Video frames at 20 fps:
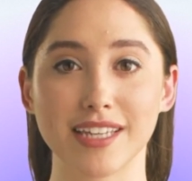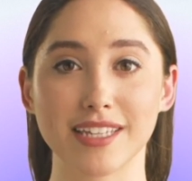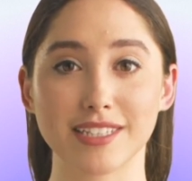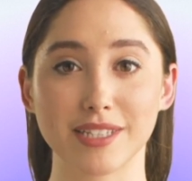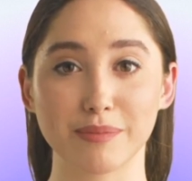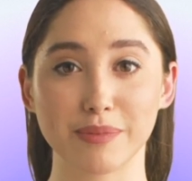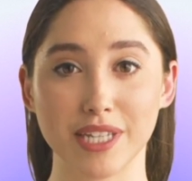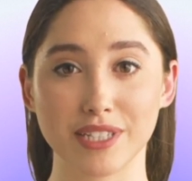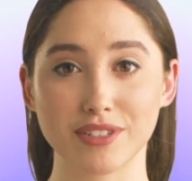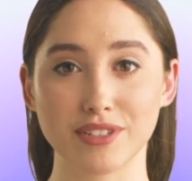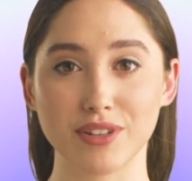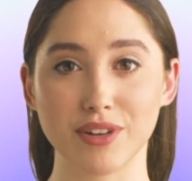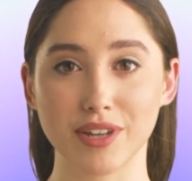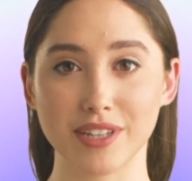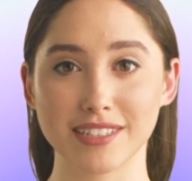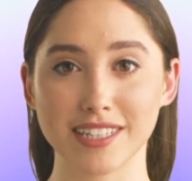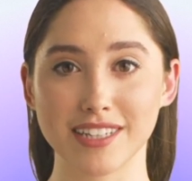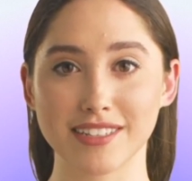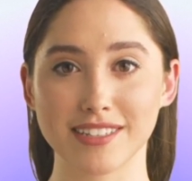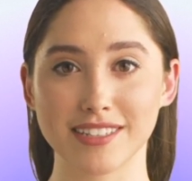to make sure
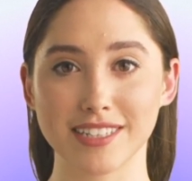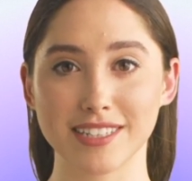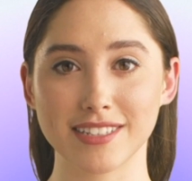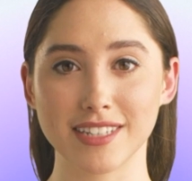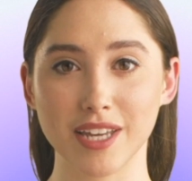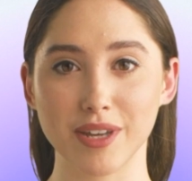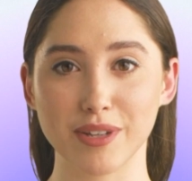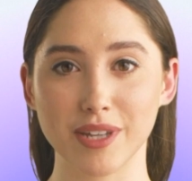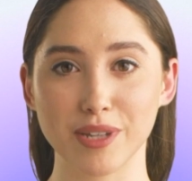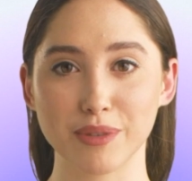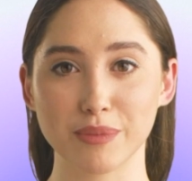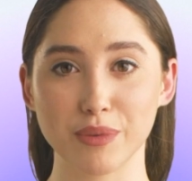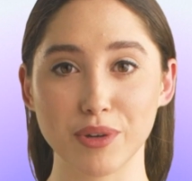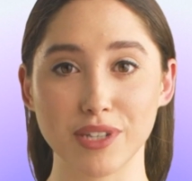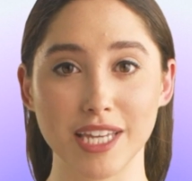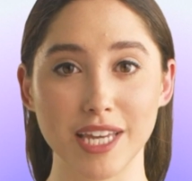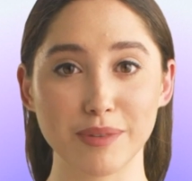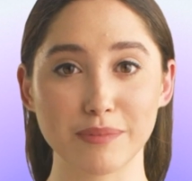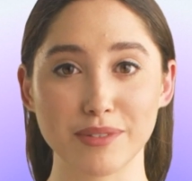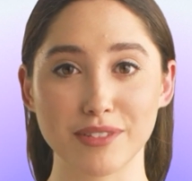it doesn't discolor or
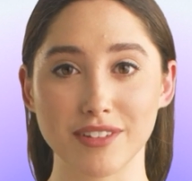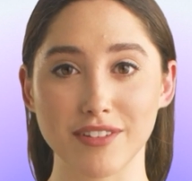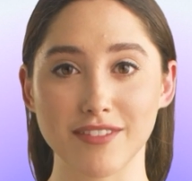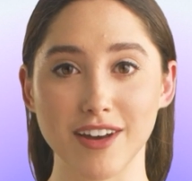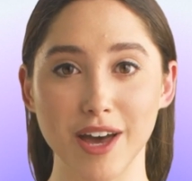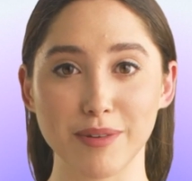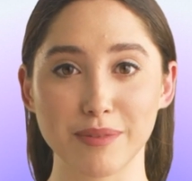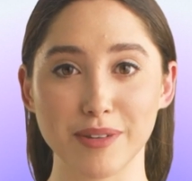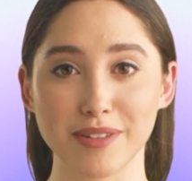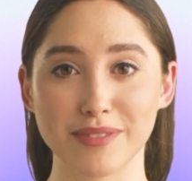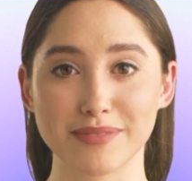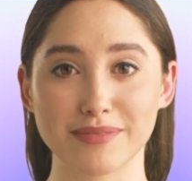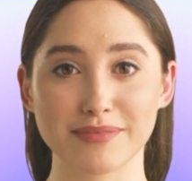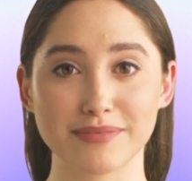damage the fabric.